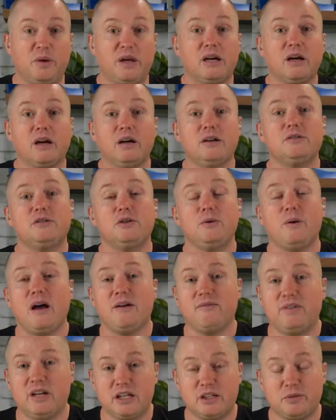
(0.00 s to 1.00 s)
because you
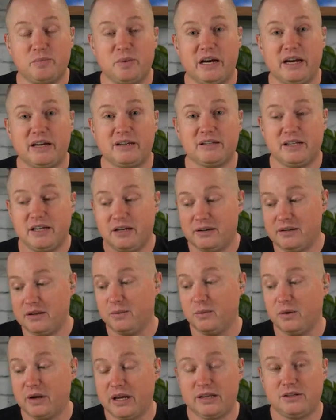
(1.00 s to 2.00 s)
have an experience here
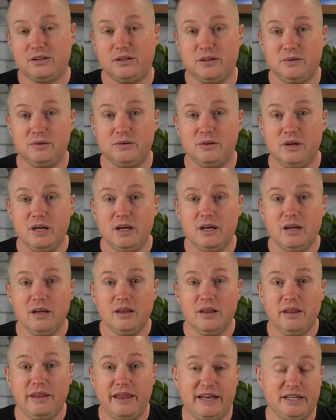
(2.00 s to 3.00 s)
that we'll get to
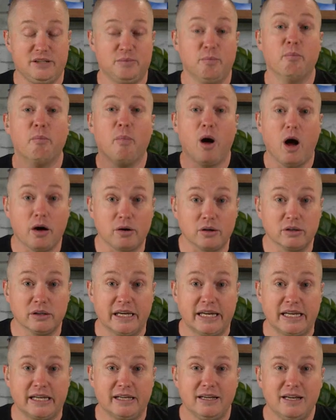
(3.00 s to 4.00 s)
that is
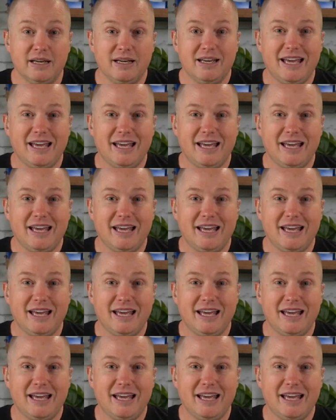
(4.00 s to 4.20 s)
modeling,